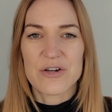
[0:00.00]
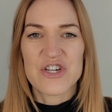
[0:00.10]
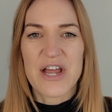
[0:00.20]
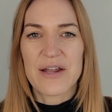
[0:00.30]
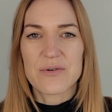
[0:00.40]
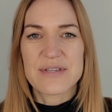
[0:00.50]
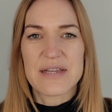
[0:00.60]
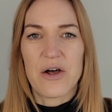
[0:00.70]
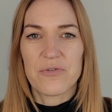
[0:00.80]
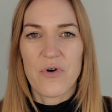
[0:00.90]
shadow
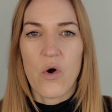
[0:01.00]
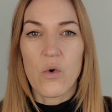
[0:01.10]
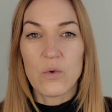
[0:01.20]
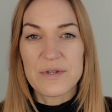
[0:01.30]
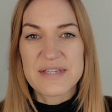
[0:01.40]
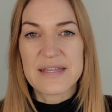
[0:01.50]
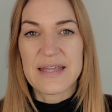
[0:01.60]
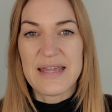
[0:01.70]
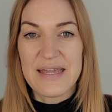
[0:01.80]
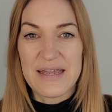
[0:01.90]
self holds the
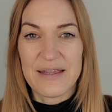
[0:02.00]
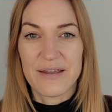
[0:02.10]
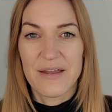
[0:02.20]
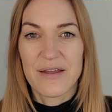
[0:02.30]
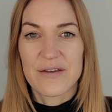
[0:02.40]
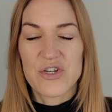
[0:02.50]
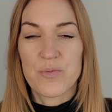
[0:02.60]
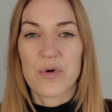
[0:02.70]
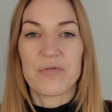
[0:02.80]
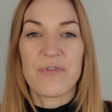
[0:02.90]
key to
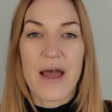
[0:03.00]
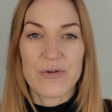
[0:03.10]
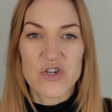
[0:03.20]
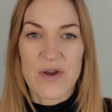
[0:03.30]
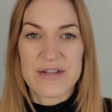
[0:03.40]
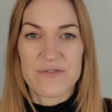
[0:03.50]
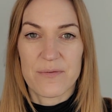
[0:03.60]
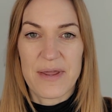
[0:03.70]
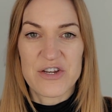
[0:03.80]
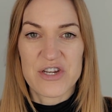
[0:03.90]
profound
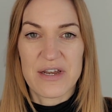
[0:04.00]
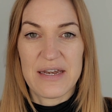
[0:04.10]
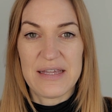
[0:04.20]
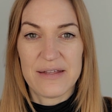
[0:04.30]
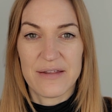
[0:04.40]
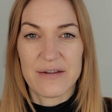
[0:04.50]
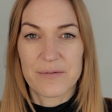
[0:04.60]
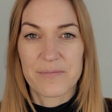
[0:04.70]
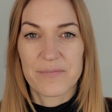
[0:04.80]
transformation and healing.